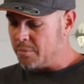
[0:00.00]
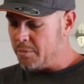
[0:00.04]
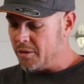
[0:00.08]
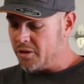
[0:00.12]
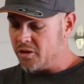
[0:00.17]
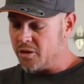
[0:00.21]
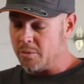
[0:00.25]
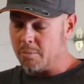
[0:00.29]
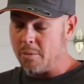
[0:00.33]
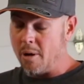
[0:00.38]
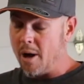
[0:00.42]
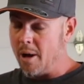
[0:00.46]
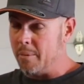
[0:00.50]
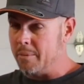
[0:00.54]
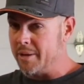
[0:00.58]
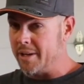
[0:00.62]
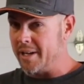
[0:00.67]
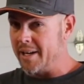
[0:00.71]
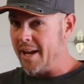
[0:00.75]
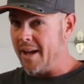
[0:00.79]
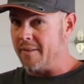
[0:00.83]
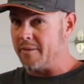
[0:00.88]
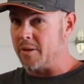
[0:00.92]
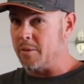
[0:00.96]
but you're probably
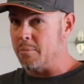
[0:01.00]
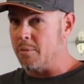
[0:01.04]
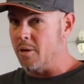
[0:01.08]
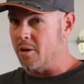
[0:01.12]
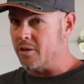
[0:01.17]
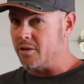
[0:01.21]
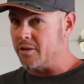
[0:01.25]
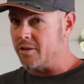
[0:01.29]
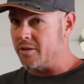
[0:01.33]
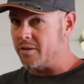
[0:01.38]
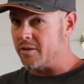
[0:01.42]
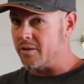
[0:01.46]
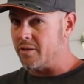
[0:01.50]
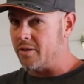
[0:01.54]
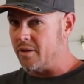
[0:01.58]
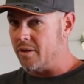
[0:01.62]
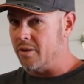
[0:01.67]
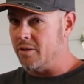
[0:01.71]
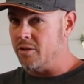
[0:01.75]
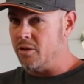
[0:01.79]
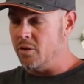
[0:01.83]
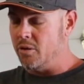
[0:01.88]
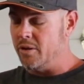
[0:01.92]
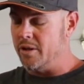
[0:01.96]
going to have to purchase
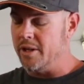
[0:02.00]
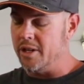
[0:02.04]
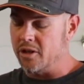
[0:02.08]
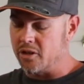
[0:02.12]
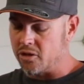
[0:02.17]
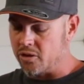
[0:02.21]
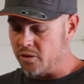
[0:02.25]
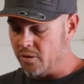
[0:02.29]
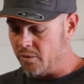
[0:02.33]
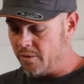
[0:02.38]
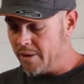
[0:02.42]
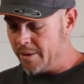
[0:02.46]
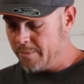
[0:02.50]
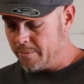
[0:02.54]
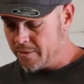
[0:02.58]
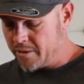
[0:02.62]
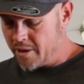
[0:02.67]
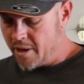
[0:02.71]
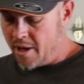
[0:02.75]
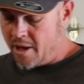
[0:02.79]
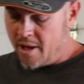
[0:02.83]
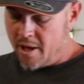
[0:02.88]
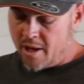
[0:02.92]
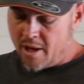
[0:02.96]
2 additional rims.